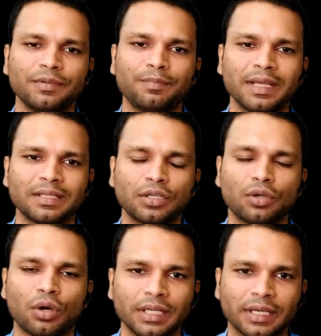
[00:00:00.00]
place a
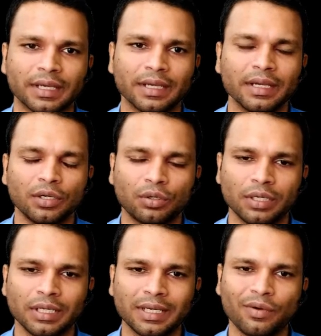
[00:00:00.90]
tourniquet.
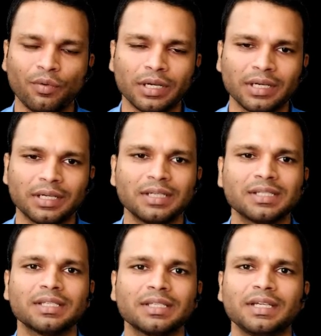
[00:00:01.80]
Tourniquet, what it does
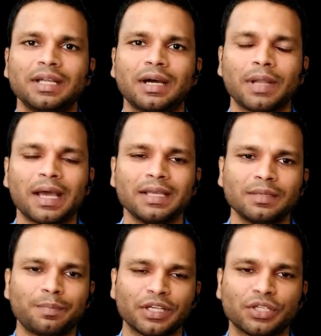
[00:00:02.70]
is it applies
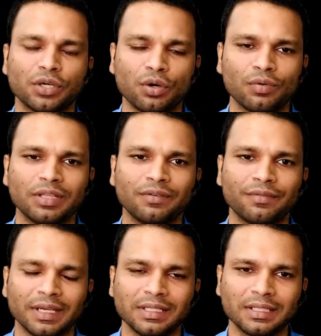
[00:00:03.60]
the pressure over the
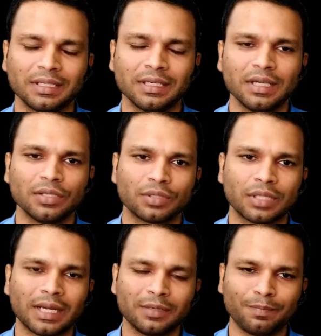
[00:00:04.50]
veins so
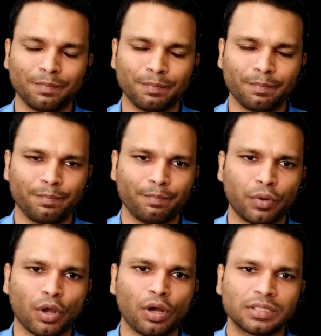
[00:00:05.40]
that it
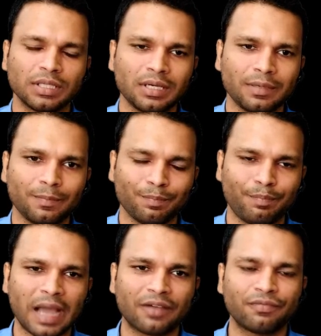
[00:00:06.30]
blocks the
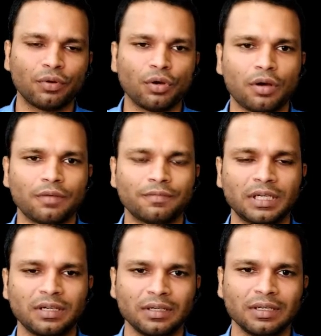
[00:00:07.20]
backflow of
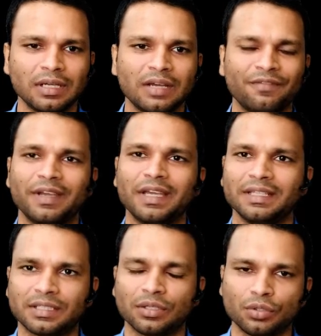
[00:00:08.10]
the
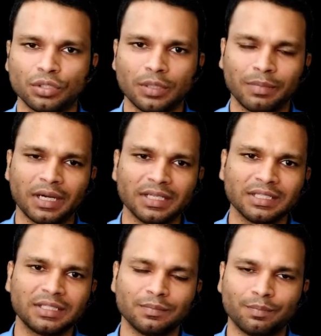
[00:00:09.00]
veins. So the blood
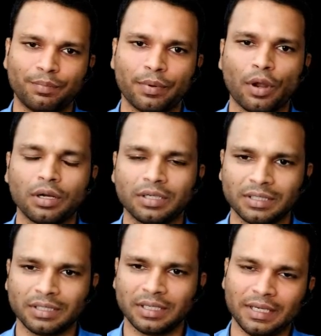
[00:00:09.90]
is blocked
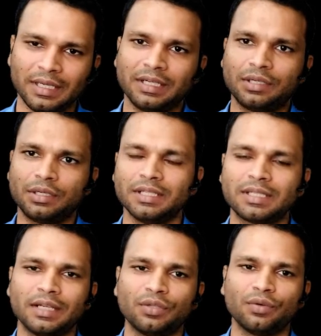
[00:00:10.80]

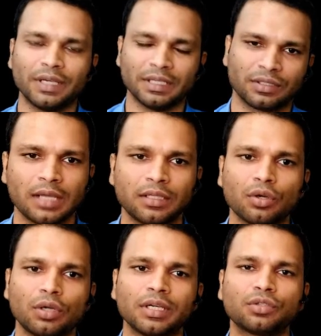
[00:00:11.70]
inside the veins, and the
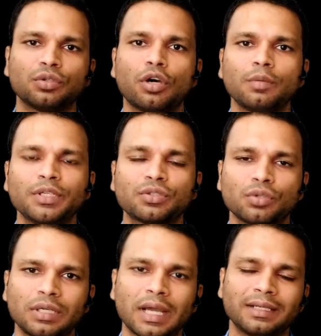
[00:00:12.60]
tourniquet should not be
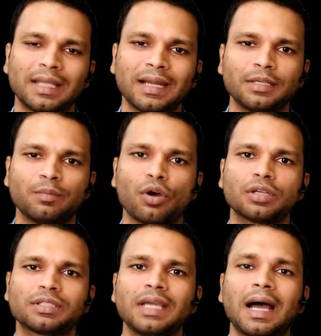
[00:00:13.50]
so tight that it
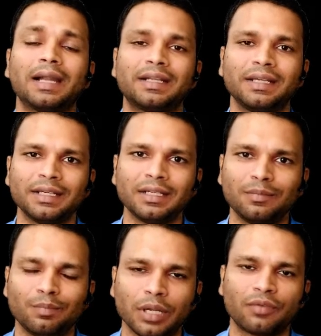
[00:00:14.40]
blocks the arterial
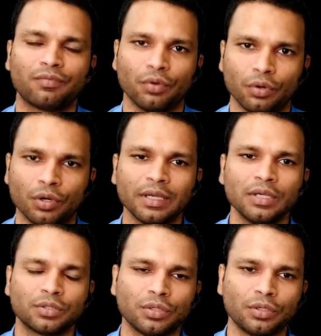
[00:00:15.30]
blood flow.
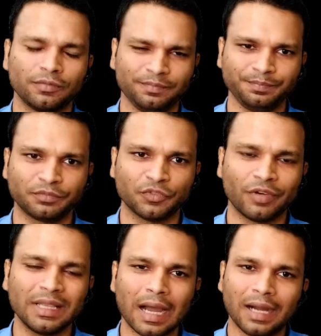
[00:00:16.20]
So
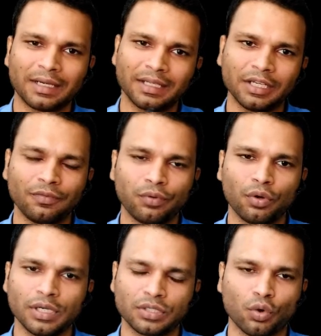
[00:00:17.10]
when the arterial
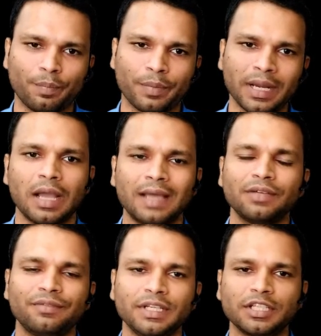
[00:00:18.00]
flow is open and the
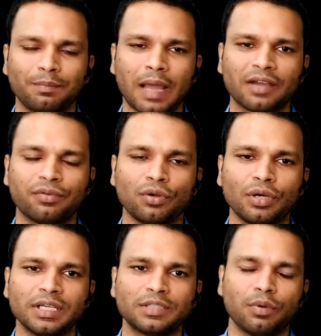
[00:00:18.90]
venous backflow
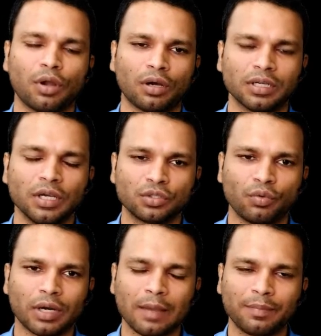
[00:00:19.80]
is blocked, so
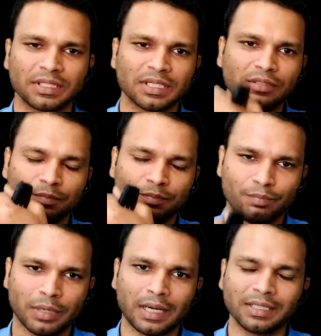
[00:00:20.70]
what happens is
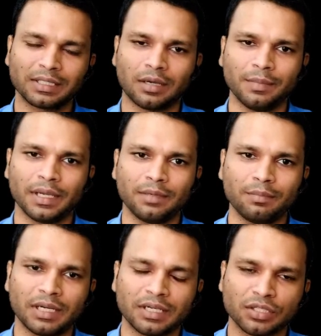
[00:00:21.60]
blood is coming in
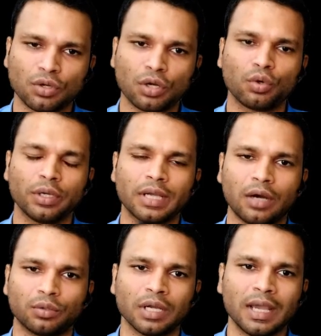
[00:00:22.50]
but it is not going
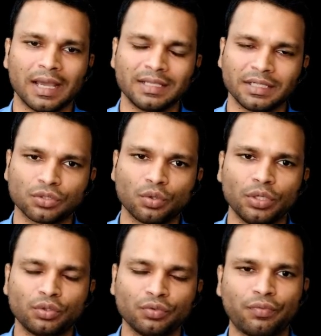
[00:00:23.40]
out. Hence it is
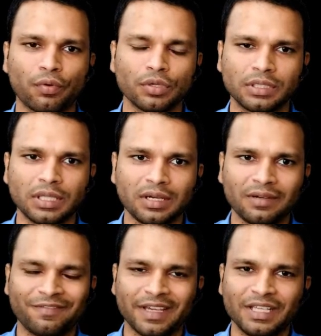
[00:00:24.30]
going to force the
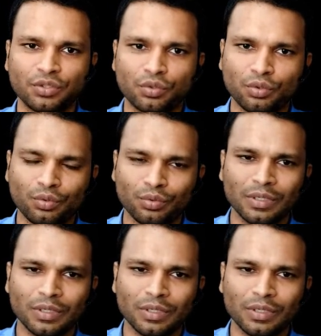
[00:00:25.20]
veins to